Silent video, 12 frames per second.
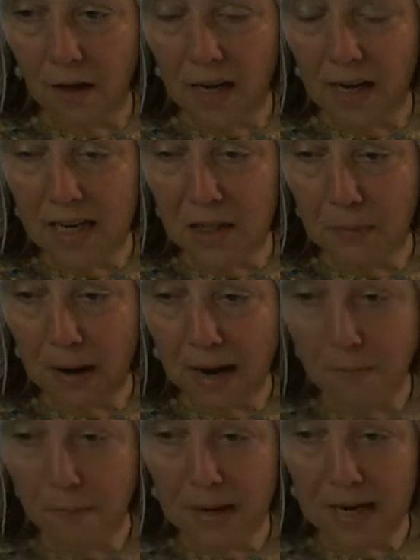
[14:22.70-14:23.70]
English
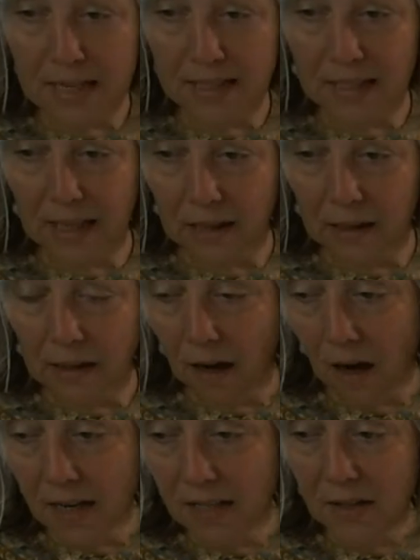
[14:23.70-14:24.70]
paper piecing,
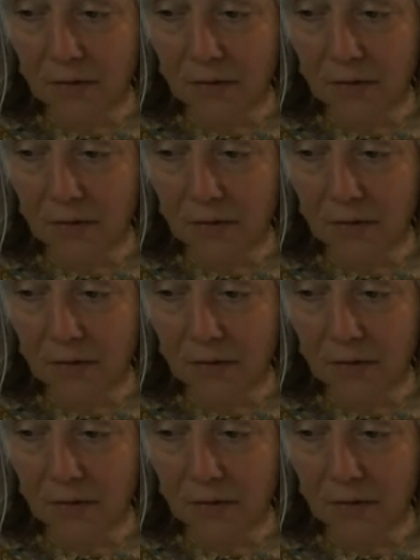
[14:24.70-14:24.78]
I did